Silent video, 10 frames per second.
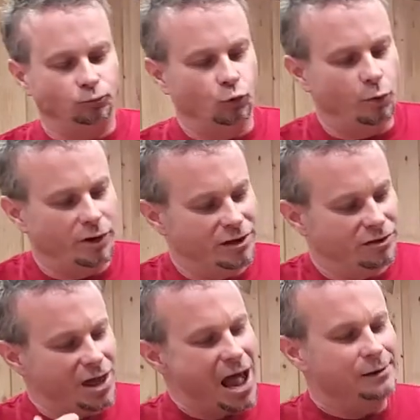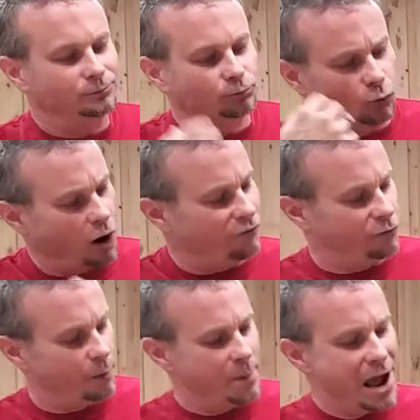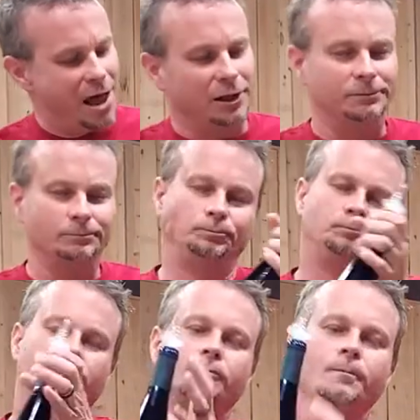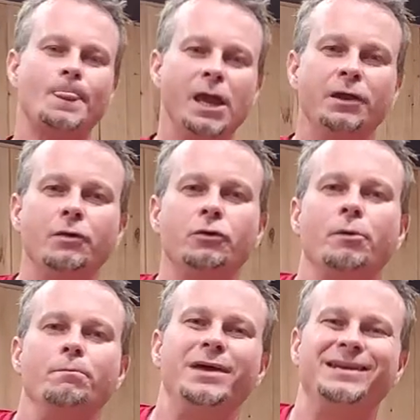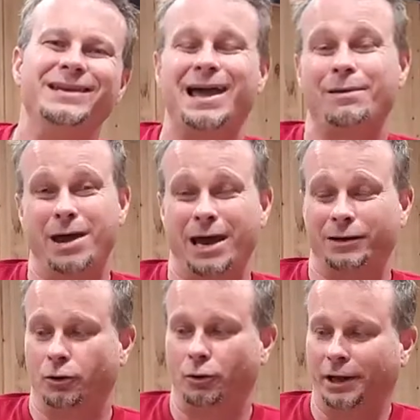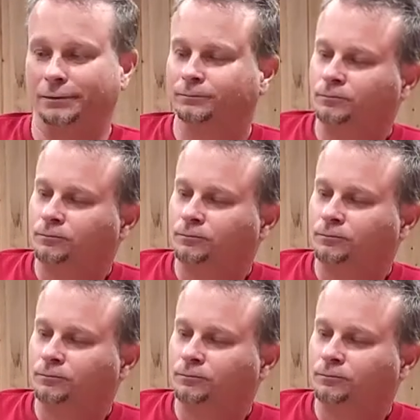We want to get that off of our palate and go to our Midnight Magnolia.